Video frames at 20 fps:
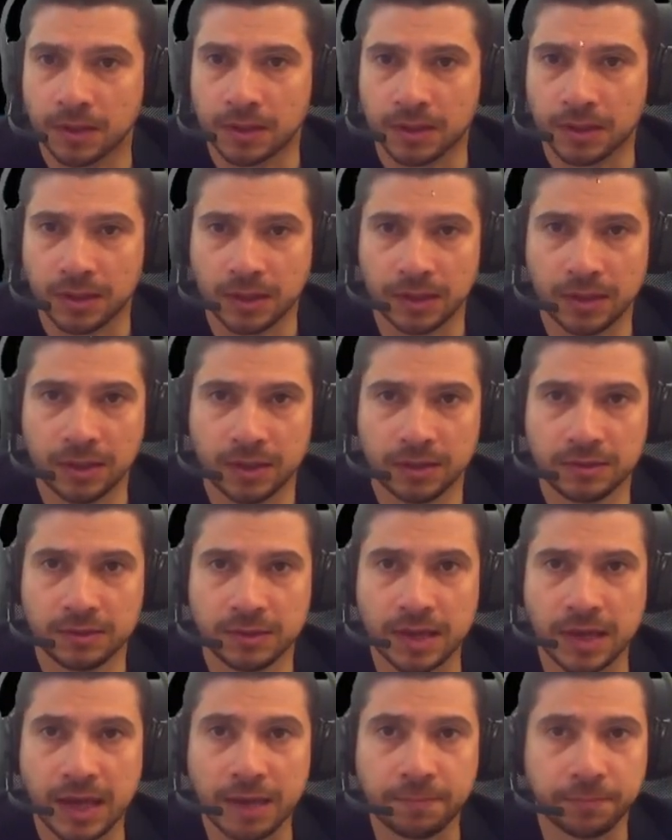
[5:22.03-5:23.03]
And
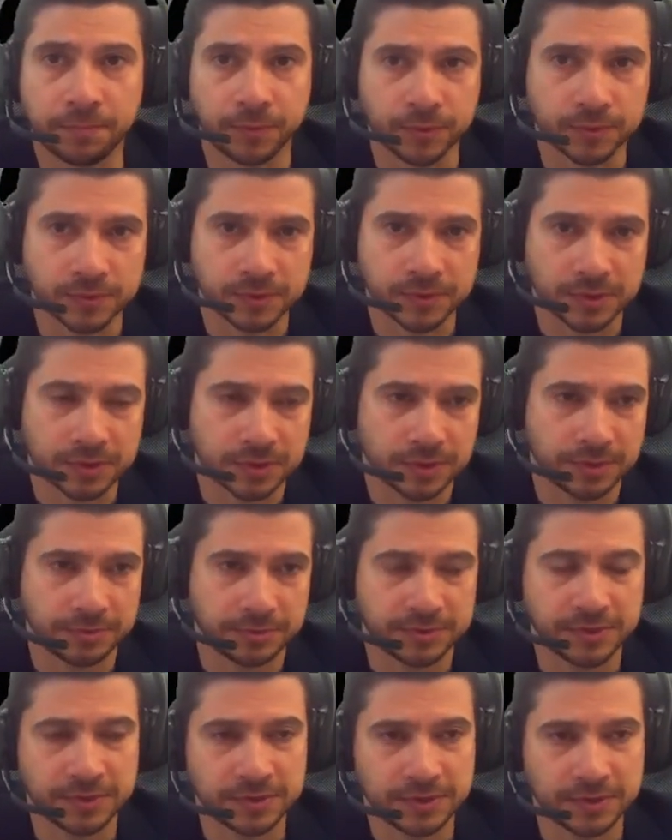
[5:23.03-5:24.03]
apples,
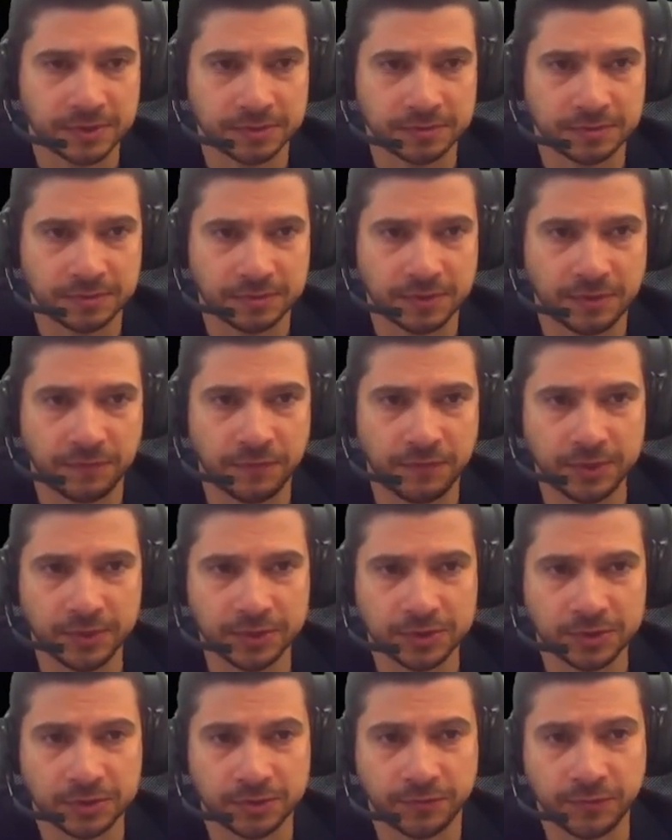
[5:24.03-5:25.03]
since the
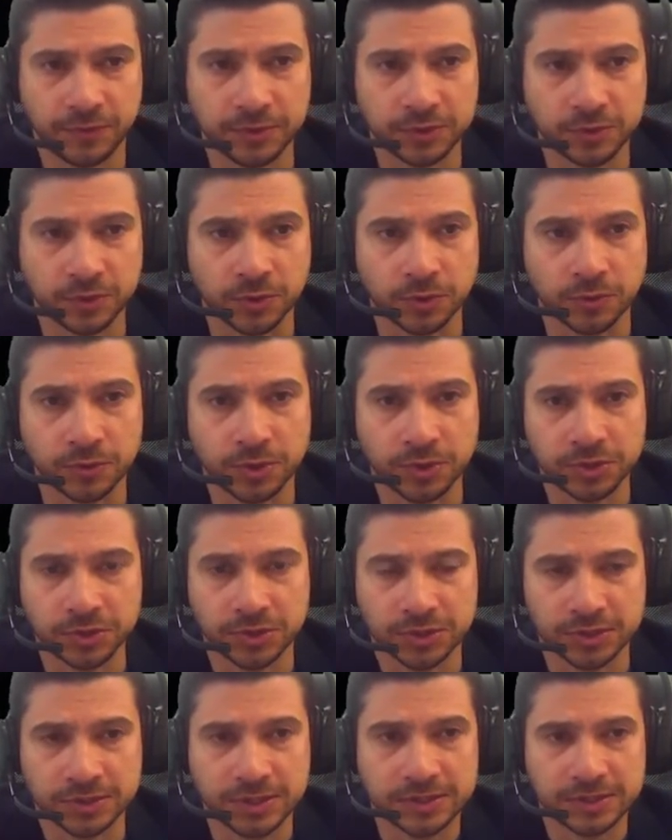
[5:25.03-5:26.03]
victory
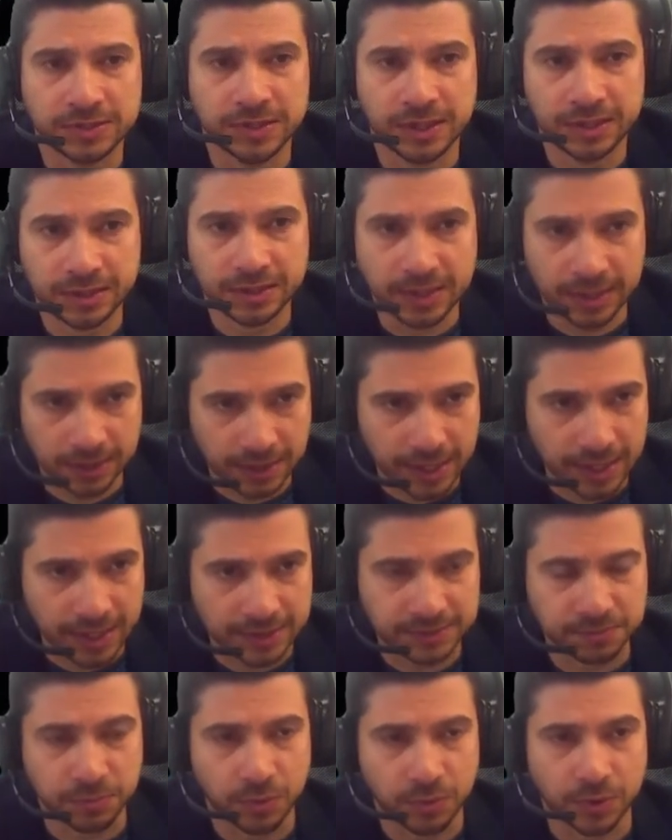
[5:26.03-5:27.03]
condition is the snake that
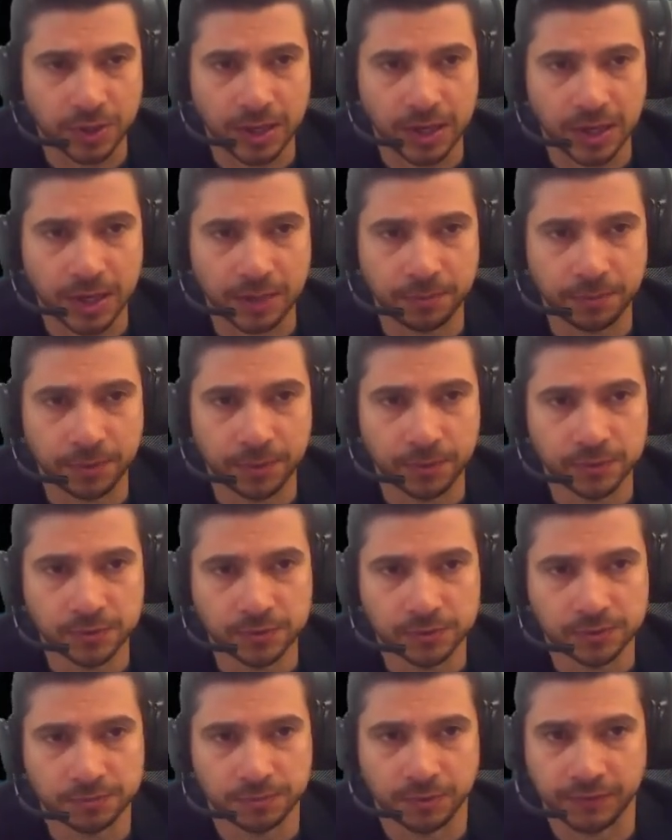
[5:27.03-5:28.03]
got more
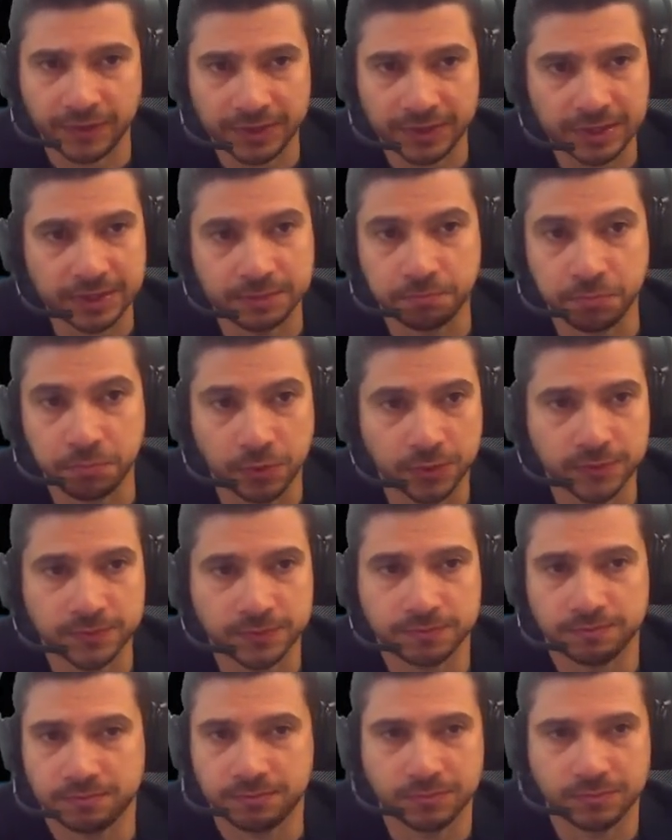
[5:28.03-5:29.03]
apples, provided
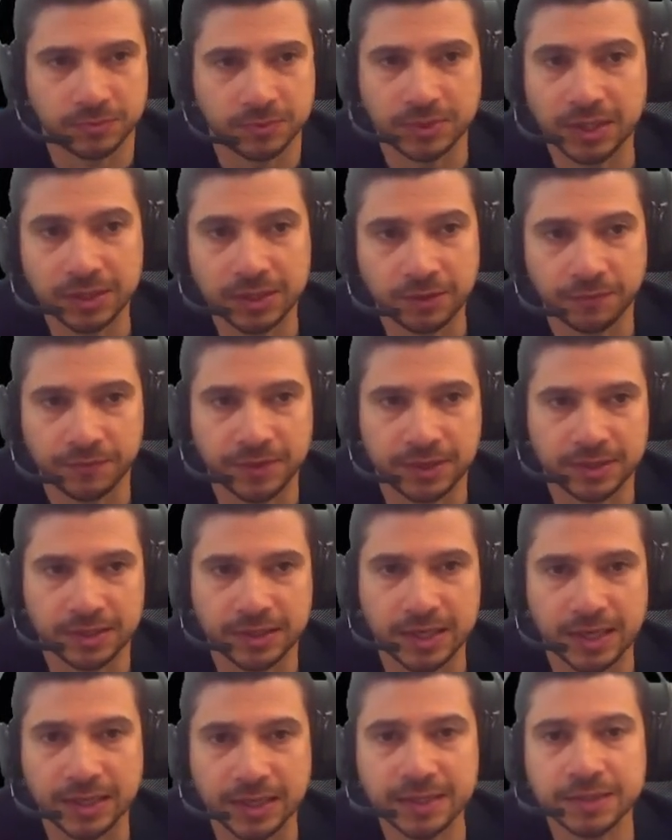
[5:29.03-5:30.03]
both none of them
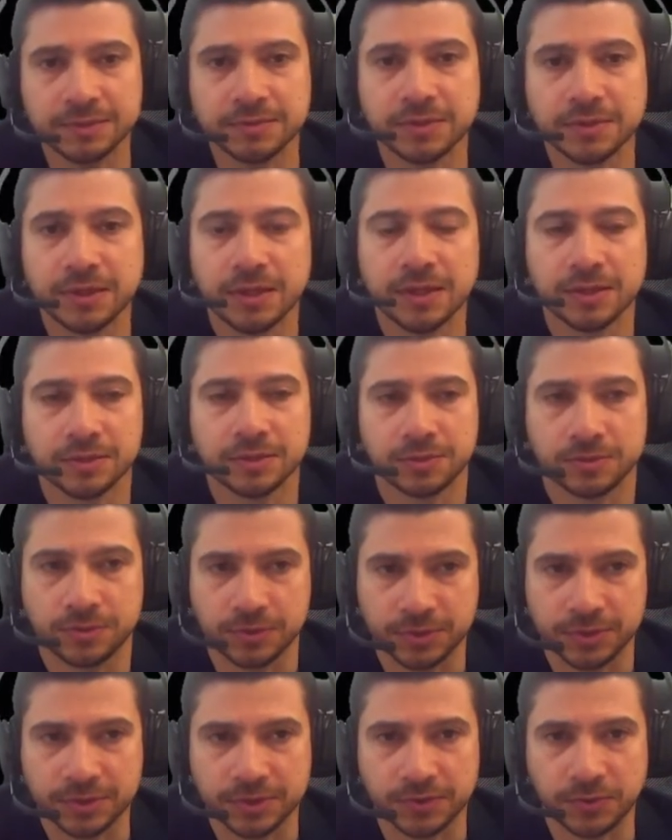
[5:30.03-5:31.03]
died
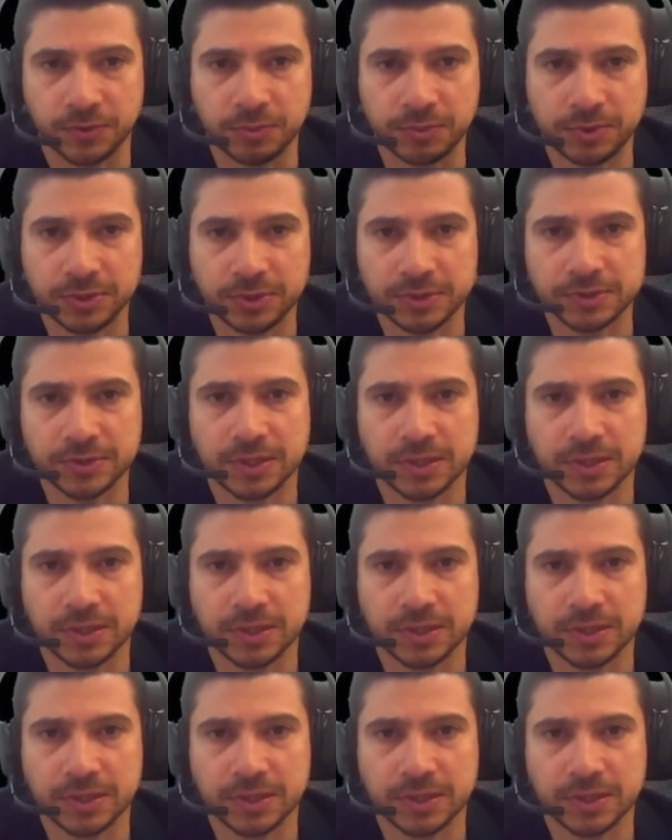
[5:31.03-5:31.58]
during the 3 minutes.